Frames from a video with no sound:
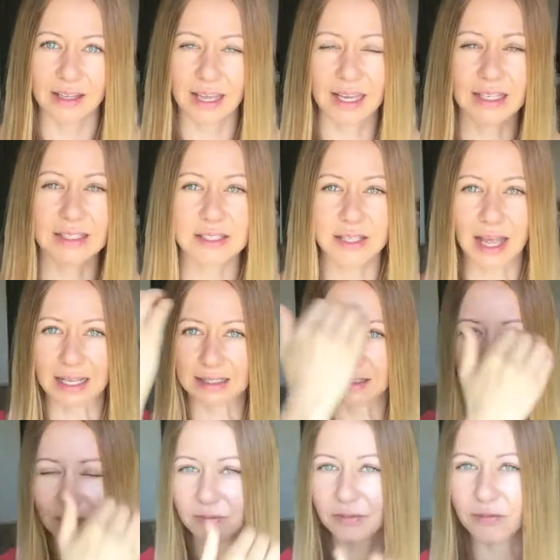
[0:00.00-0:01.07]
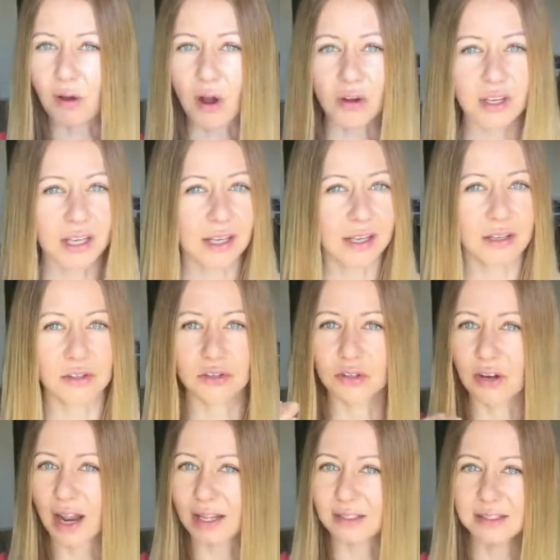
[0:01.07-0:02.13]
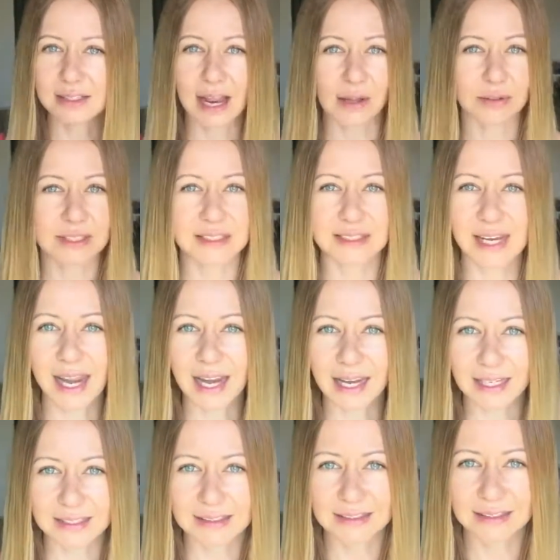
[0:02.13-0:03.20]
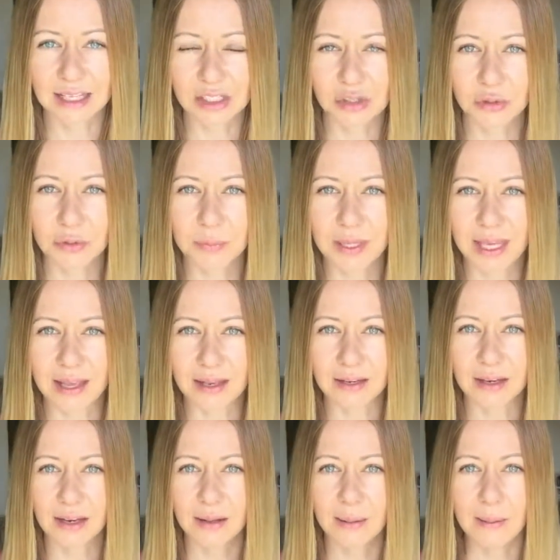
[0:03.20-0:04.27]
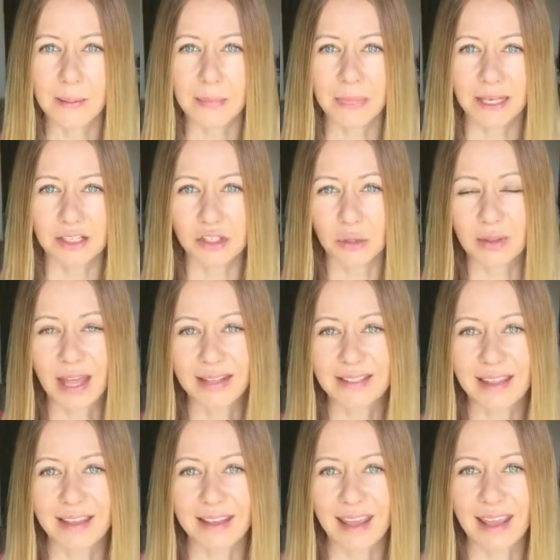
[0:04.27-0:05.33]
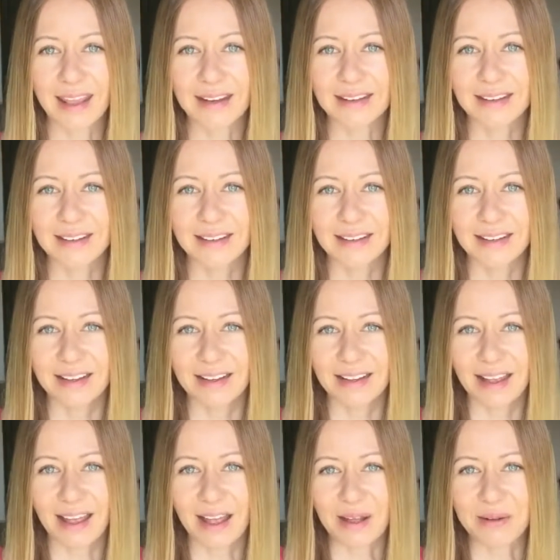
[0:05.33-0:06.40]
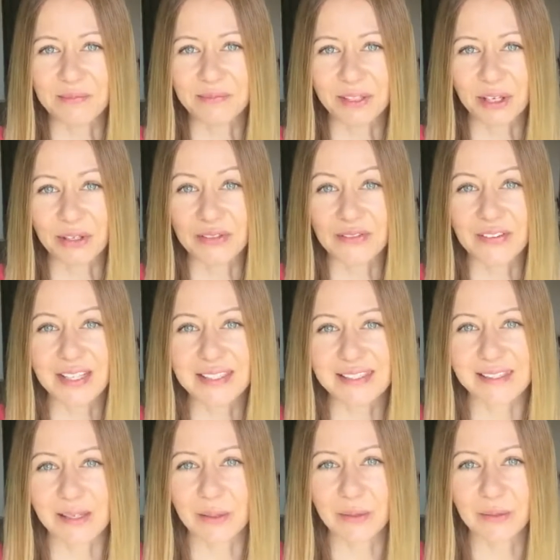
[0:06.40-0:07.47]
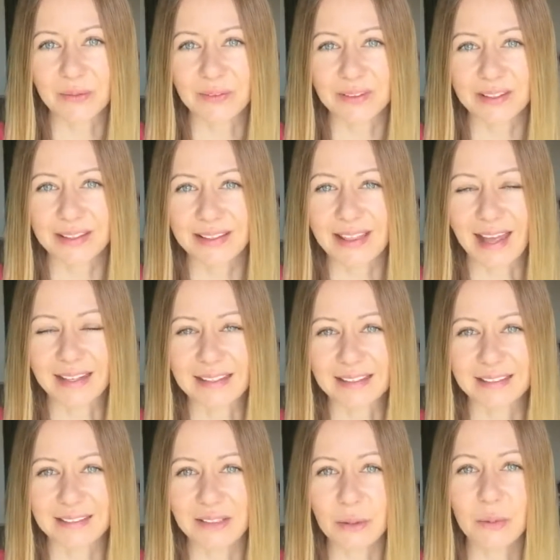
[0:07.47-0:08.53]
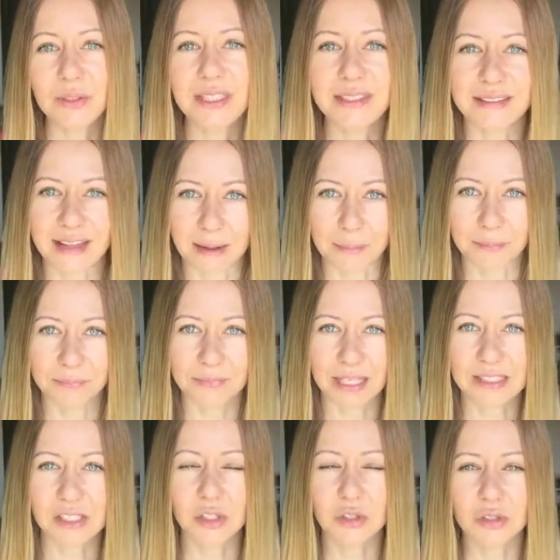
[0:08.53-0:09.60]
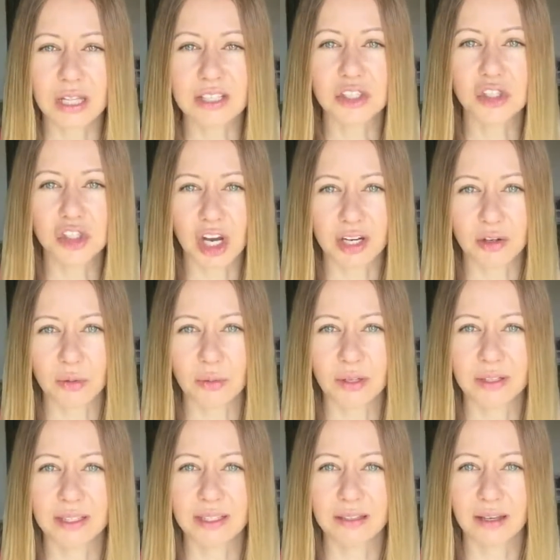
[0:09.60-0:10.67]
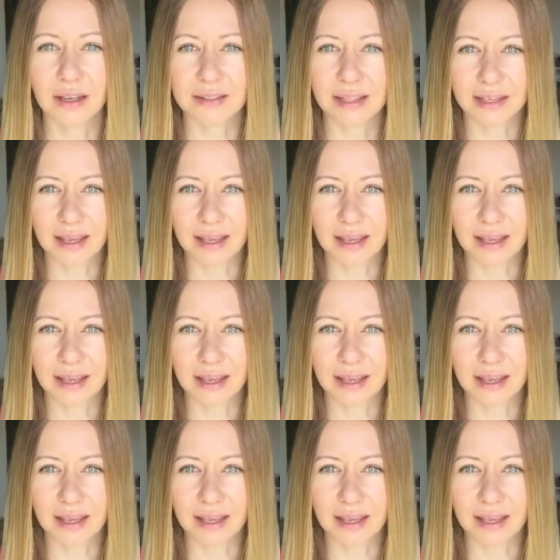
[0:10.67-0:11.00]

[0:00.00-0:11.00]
into that foggy, tranced out state that you'd be in, so that they can convince you that you need them. That's generally the